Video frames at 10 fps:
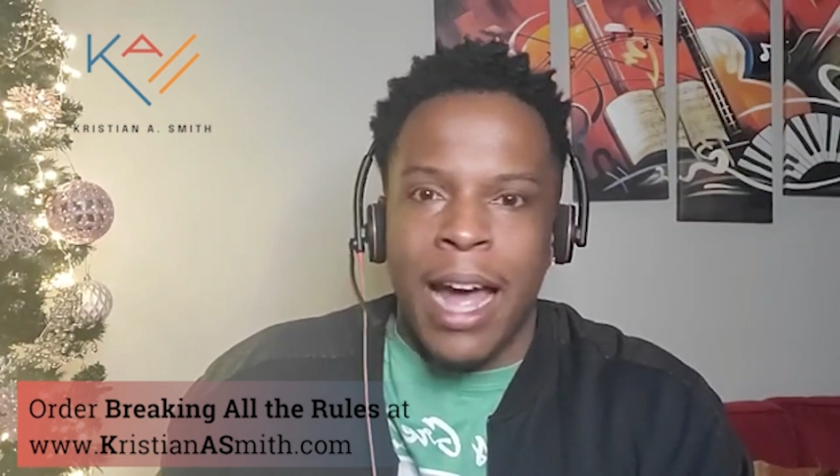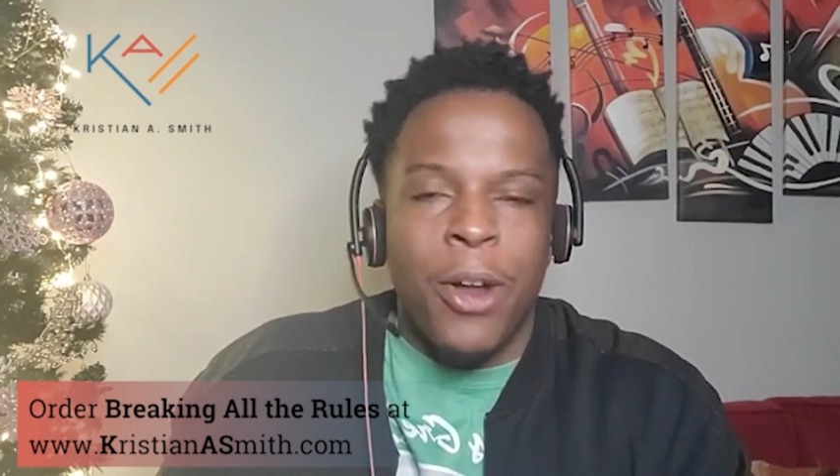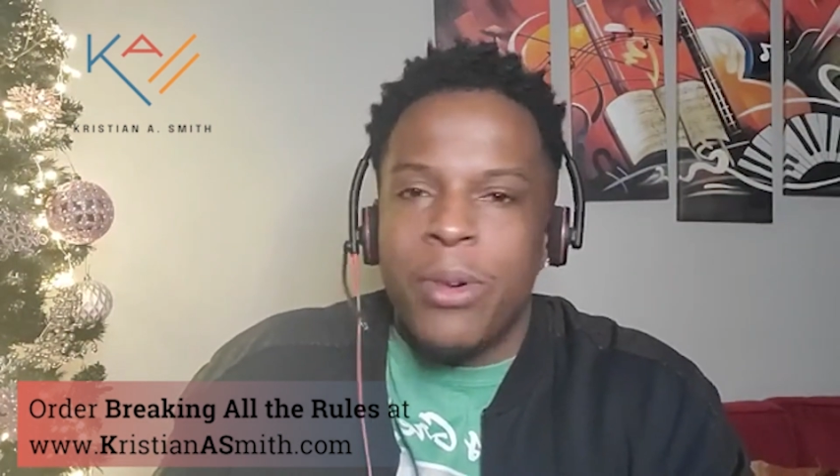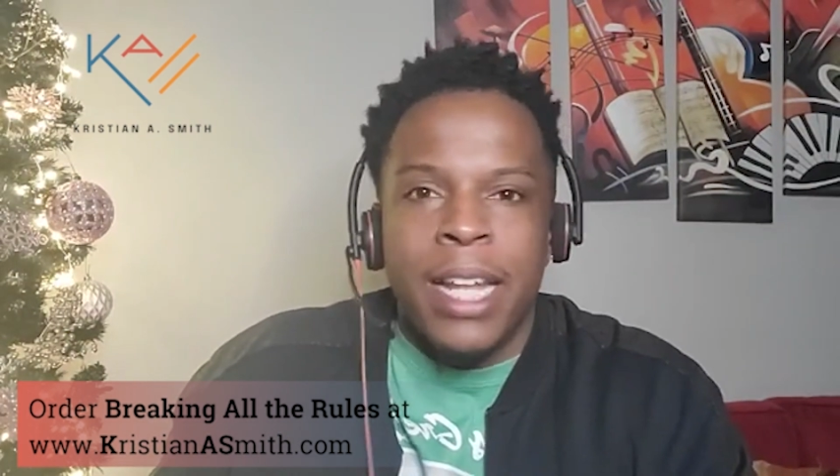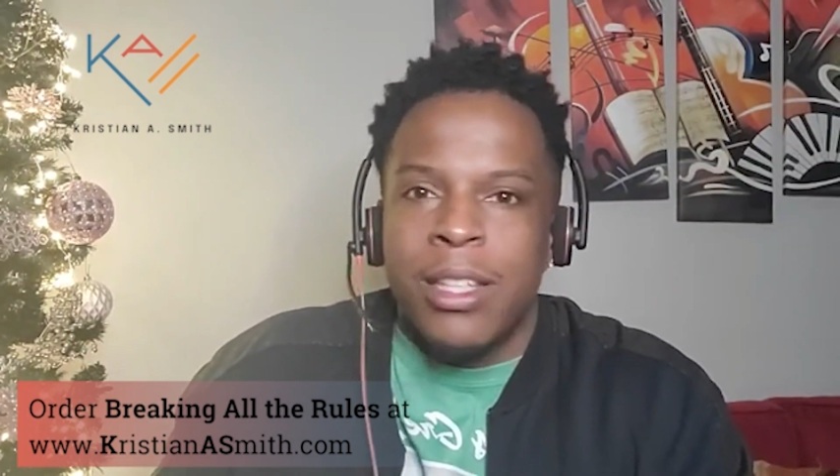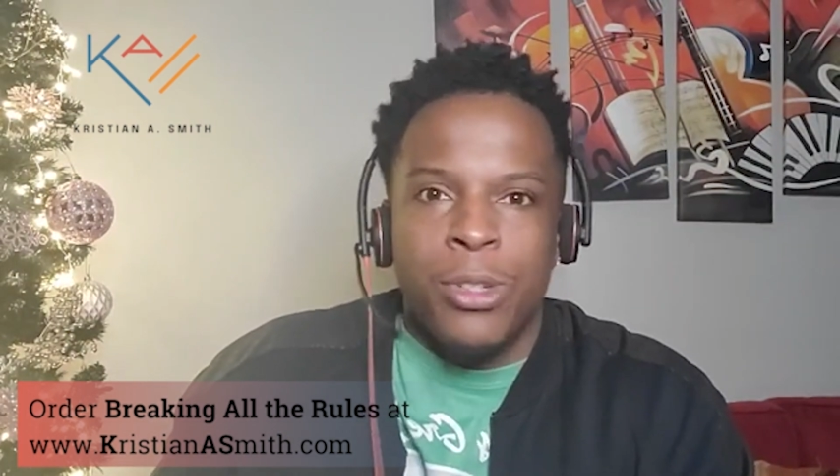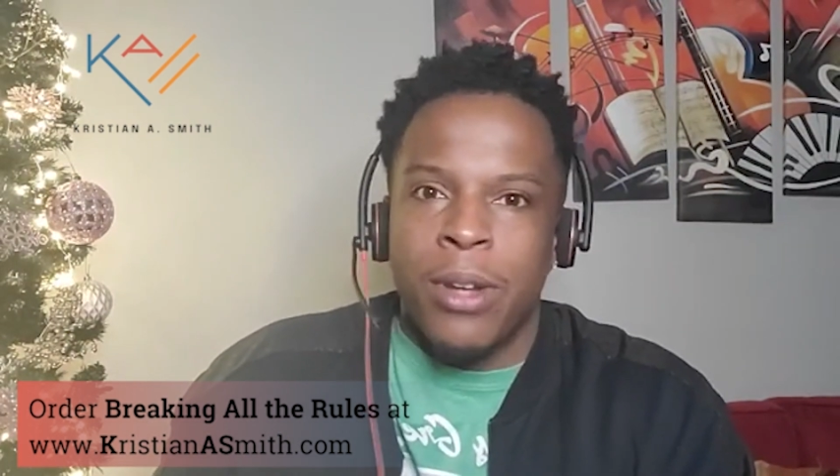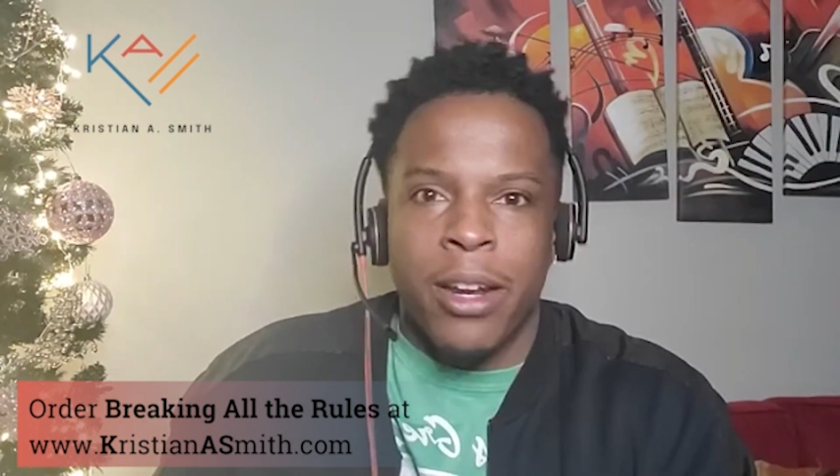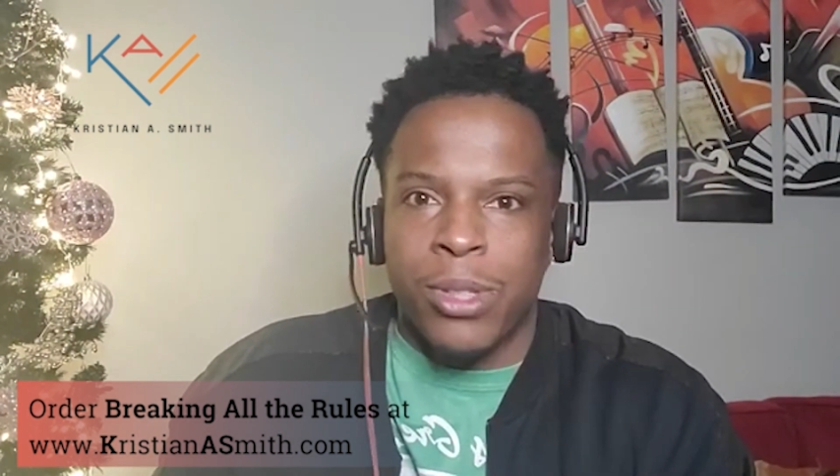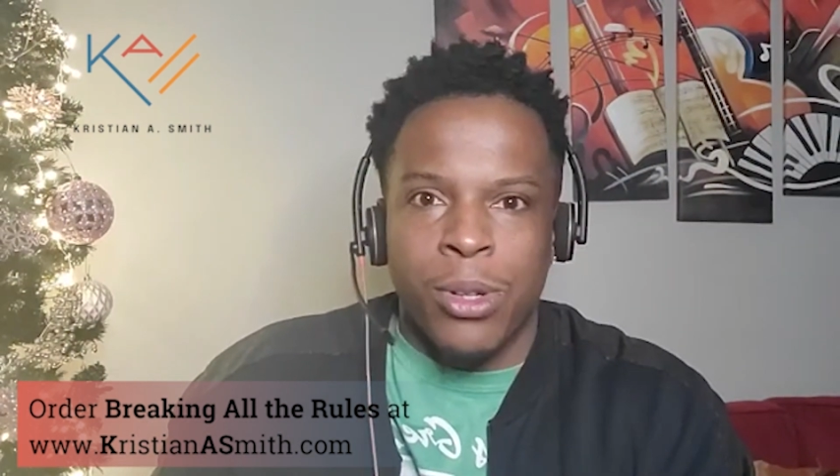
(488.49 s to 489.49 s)
I don't need to do
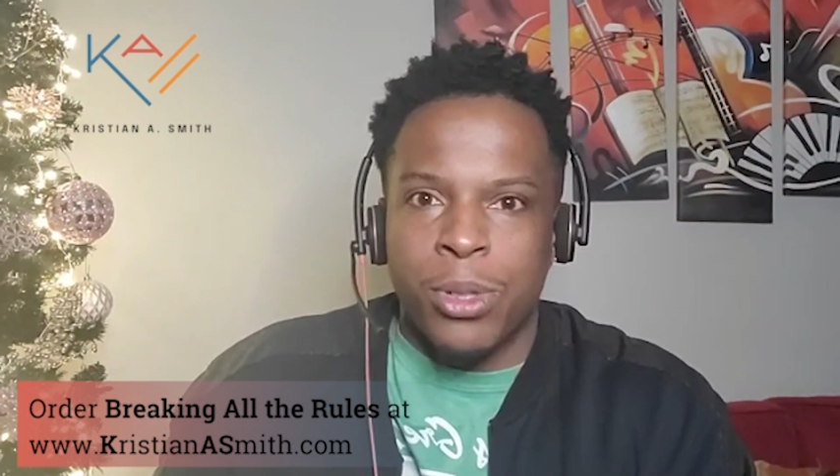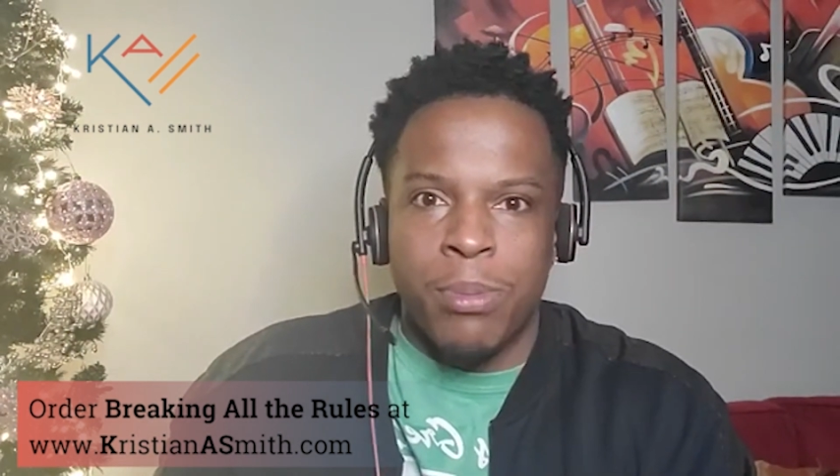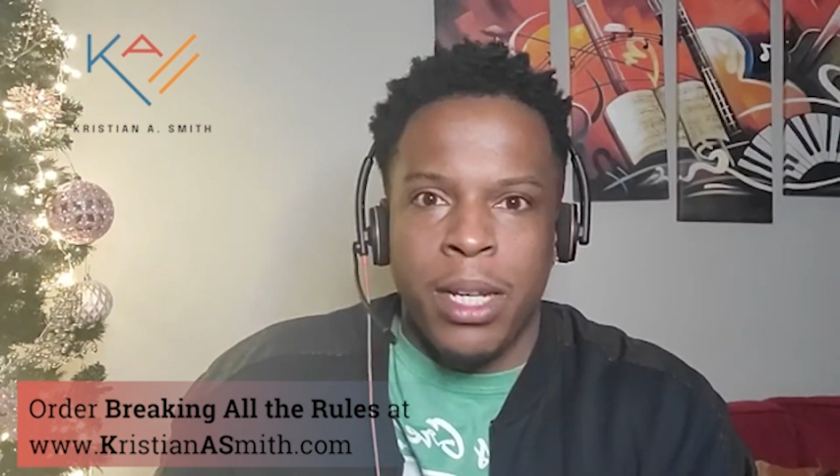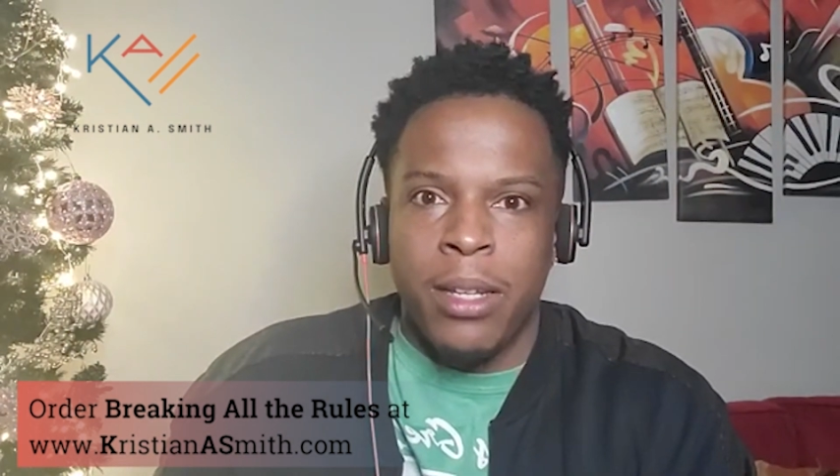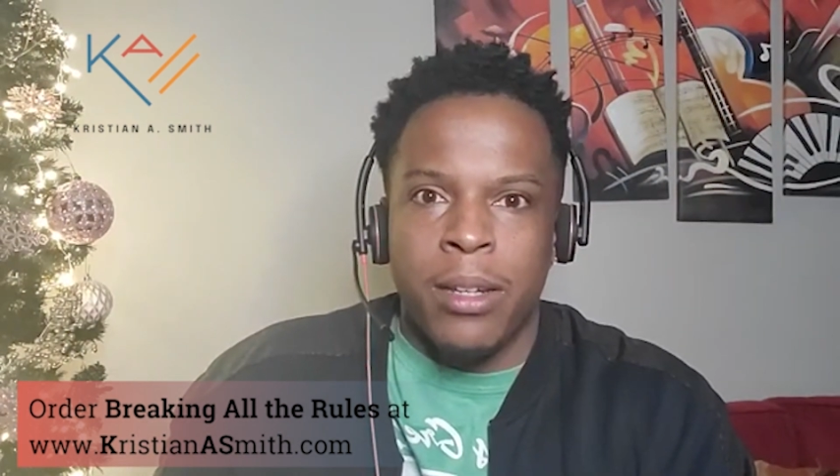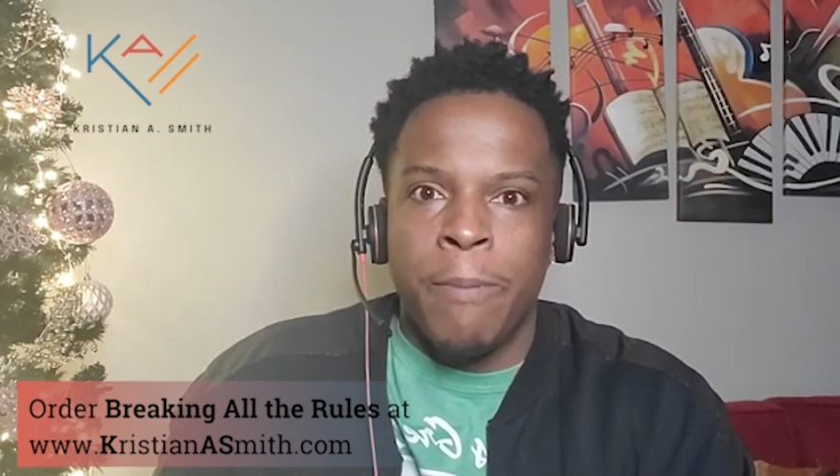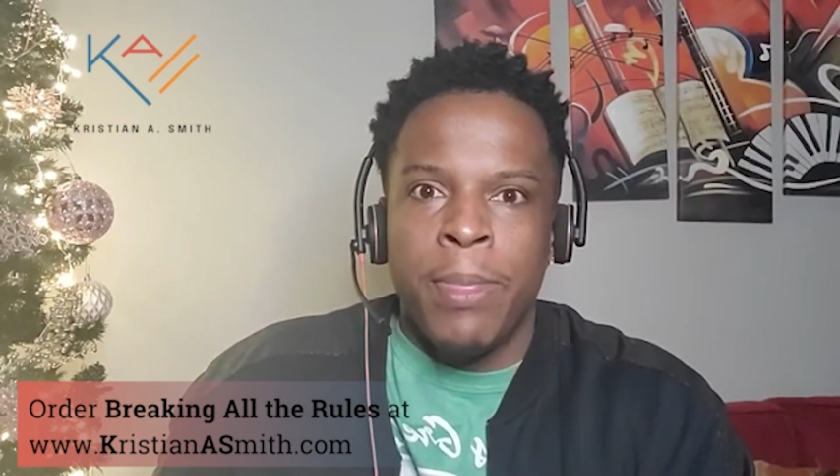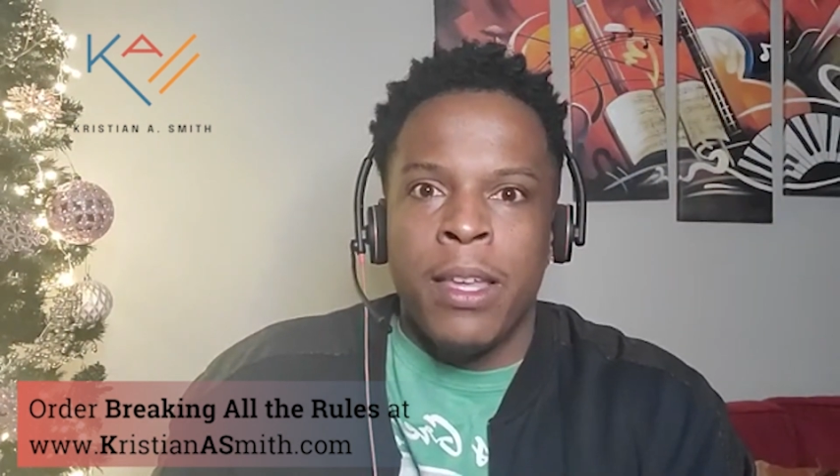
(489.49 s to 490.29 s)
that on social media.